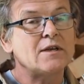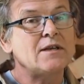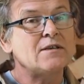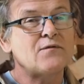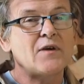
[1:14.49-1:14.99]
It
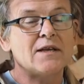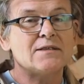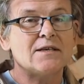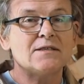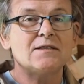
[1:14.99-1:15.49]
is
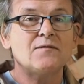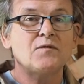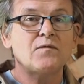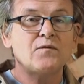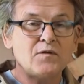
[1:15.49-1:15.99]
fantastic
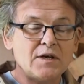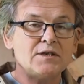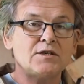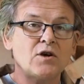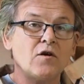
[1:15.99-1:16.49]
for
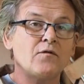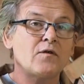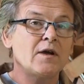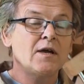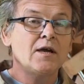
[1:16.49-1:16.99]
finishing
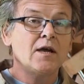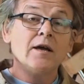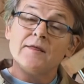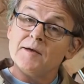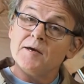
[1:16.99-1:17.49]
off
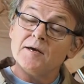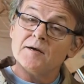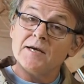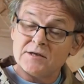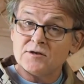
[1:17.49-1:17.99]
the
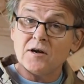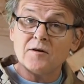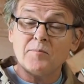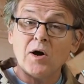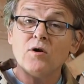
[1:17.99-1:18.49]
inside
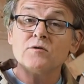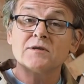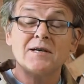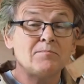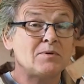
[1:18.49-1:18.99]
of bowls
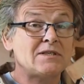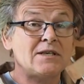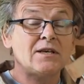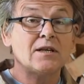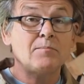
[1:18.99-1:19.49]
in
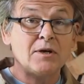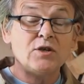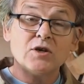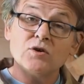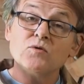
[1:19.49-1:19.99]
particular, but
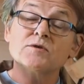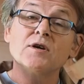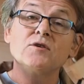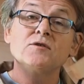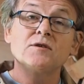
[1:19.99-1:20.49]
you can also
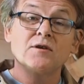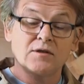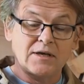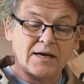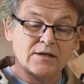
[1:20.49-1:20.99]
use it on
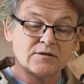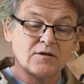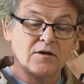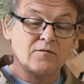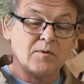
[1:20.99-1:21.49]
the
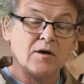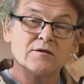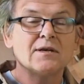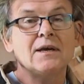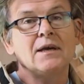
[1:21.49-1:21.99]
outside of
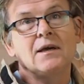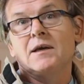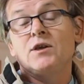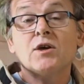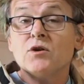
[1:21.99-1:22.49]
bowls.
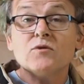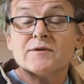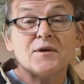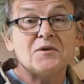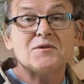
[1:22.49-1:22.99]
You can
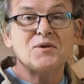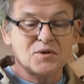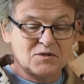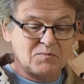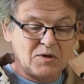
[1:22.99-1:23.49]
also use it
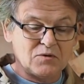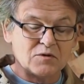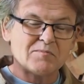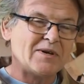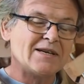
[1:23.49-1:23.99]
on
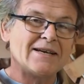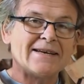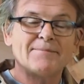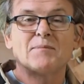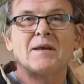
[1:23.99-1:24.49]
spindles, but
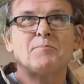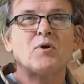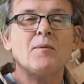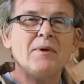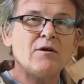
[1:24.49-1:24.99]

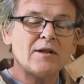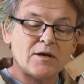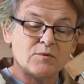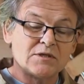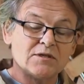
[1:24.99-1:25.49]
primarily
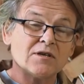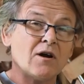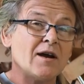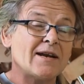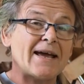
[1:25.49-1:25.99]
it was
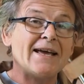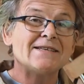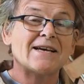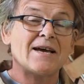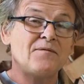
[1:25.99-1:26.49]
designed
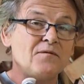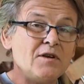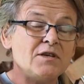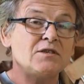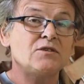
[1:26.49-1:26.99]
as a
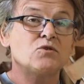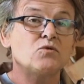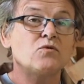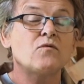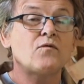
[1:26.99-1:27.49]
finishing
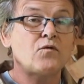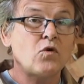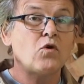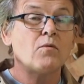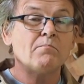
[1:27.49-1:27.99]
tool
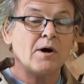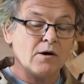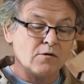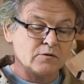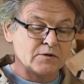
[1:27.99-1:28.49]
for
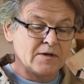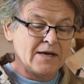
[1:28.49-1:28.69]
bowls.